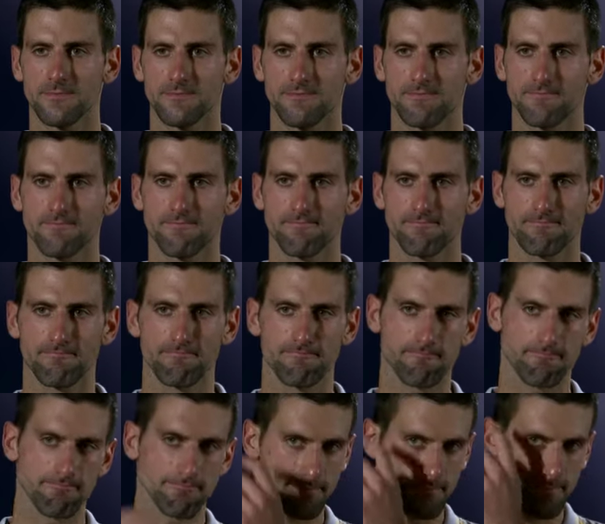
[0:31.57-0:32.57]
He's a bit of an
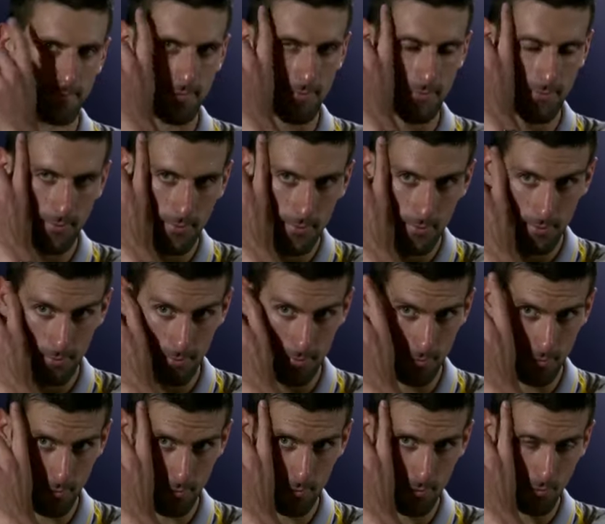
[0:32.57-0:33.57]
unknown quantity, isn't
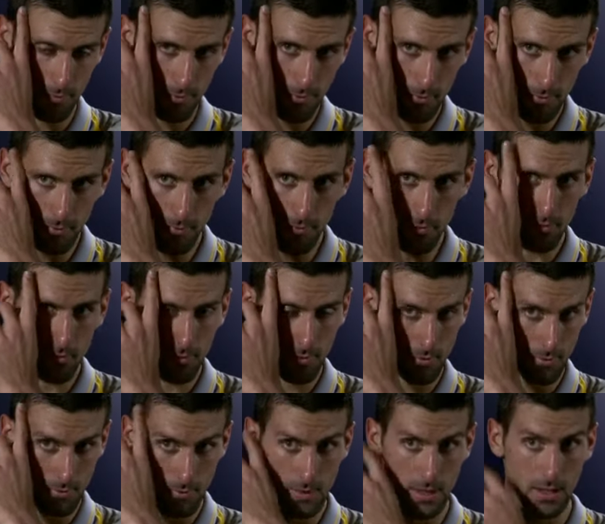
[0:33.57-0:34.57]
it? So is it sometimes
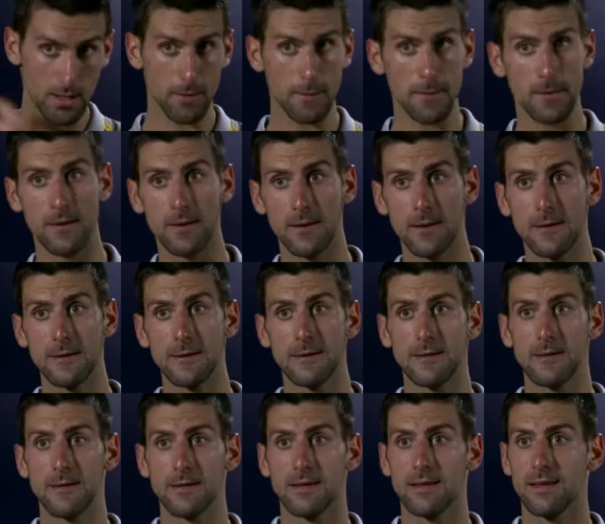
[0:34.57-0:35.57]
difficult playing guys you, you
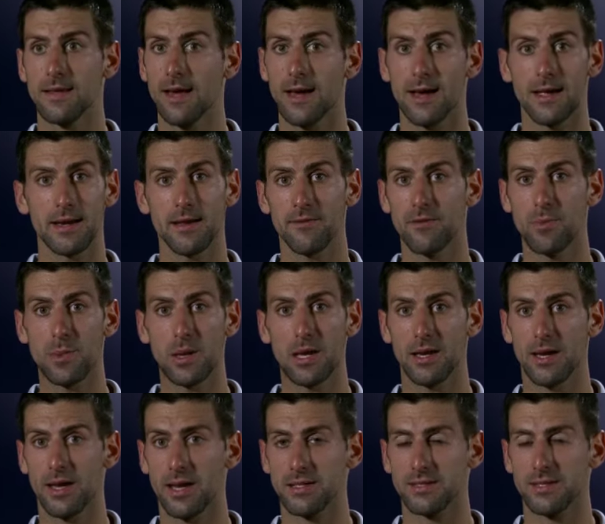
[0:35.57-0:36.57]
don't? Yeah, I never
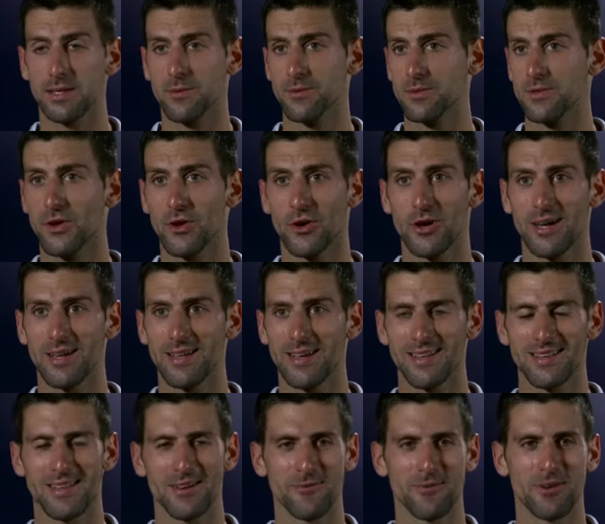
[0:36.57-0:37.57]
played against him, so I,
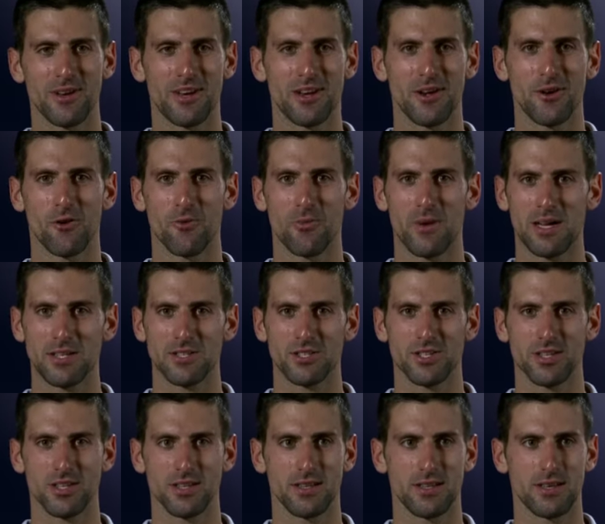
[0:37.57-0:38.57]
I didn't really know
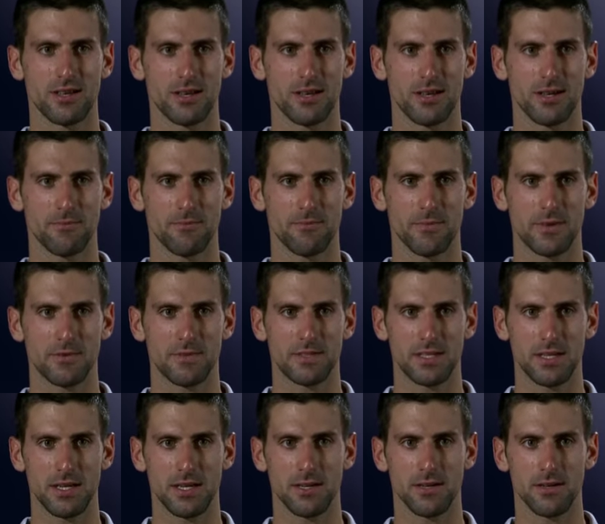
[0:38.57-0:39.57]
much, and um, I've
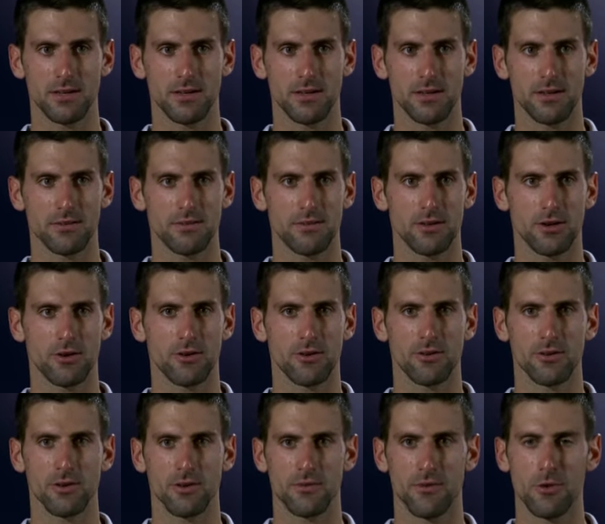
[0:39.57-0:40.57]
seen uh, uh you know
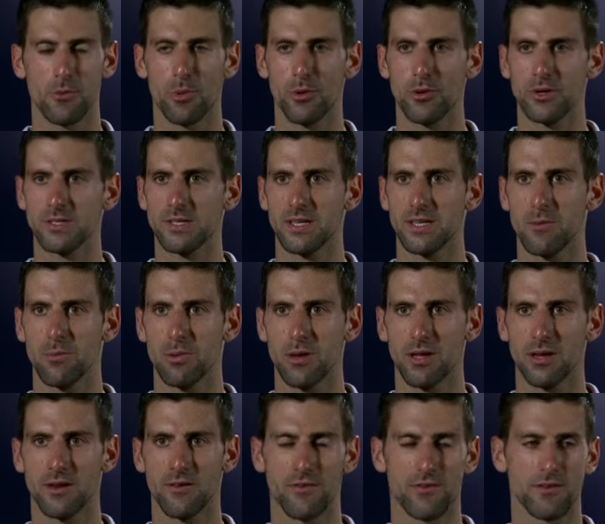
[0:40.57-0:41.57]
a few points that he
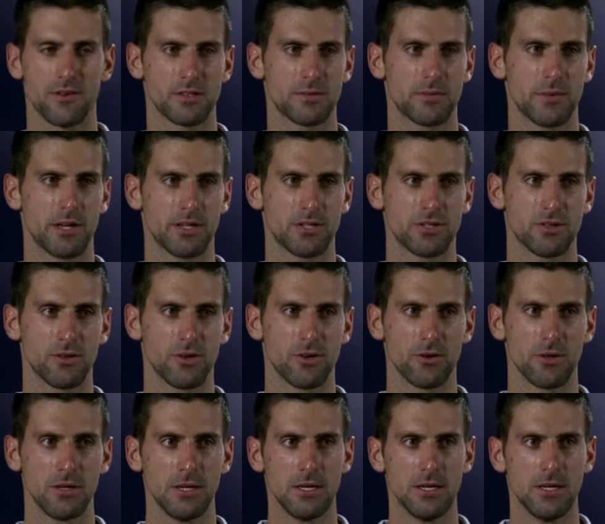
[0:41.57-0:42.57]
played in the first match.
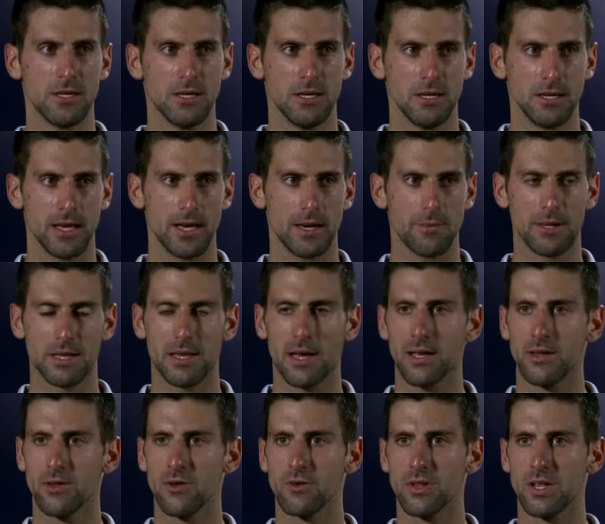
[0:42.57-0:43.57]
So yeah, but
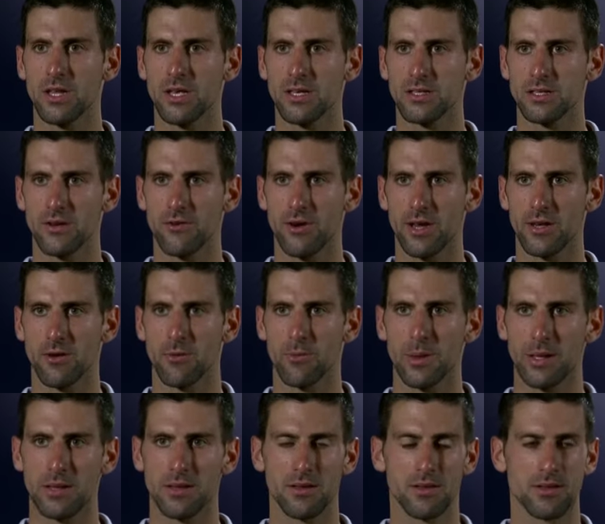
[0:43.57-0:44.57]
I knew that he's a great
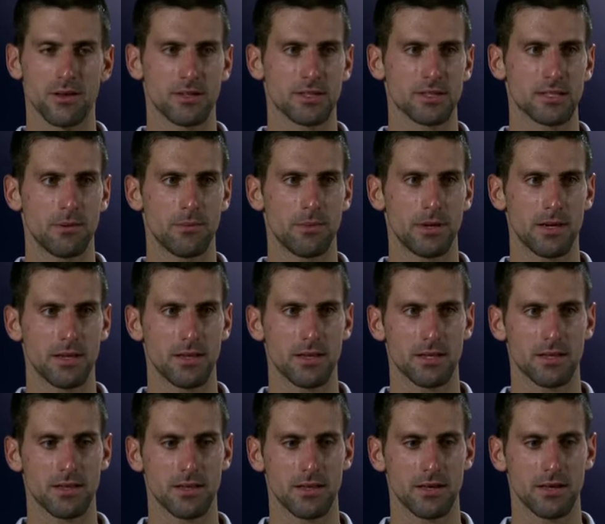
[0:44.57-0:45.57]
competitor and somebody
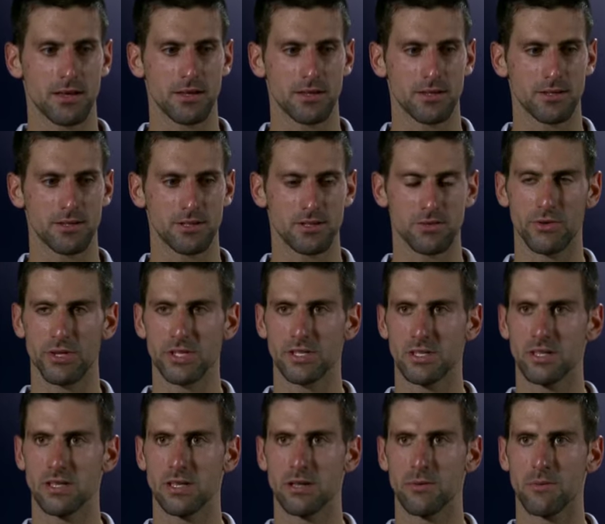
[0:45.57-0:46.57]
that uh, just
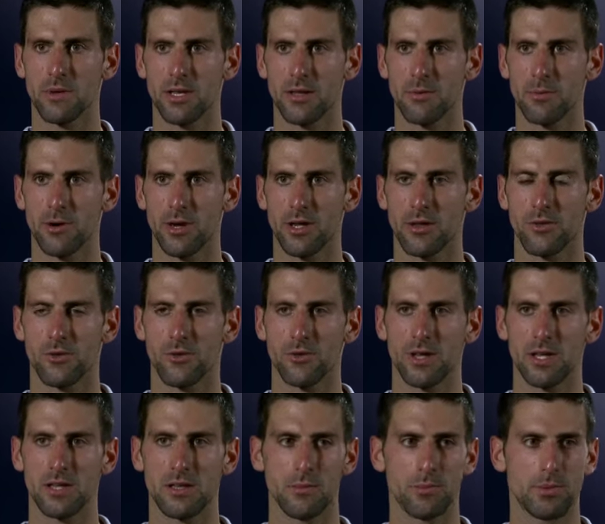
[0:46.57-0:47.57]
recently made a breakthrough
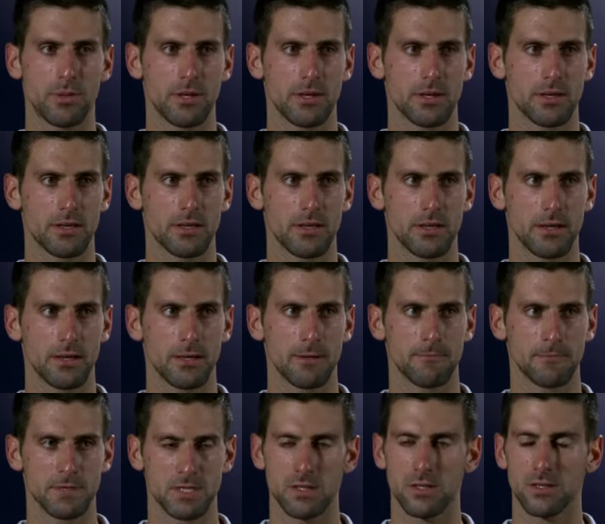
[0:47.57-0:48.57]
on ATP, and uh,
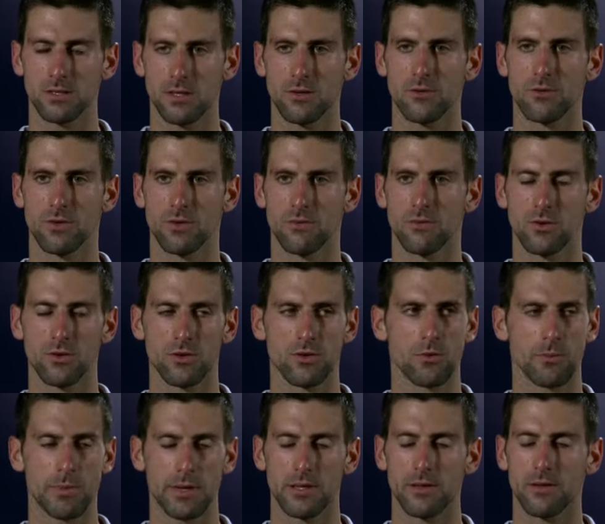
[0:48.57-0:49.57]
he's, a, he's a good good
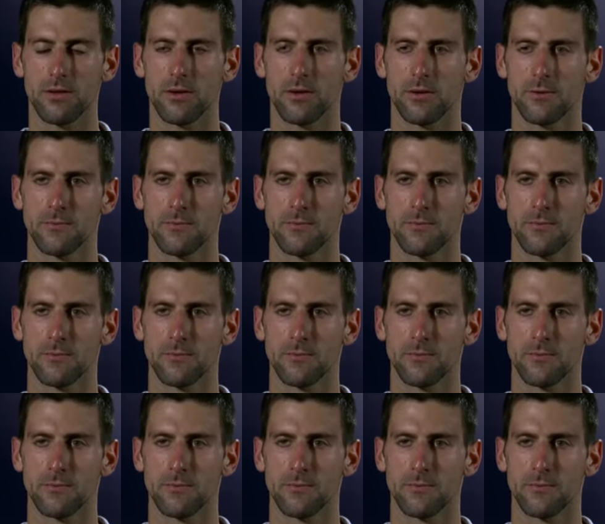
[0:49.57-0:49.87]
competitor.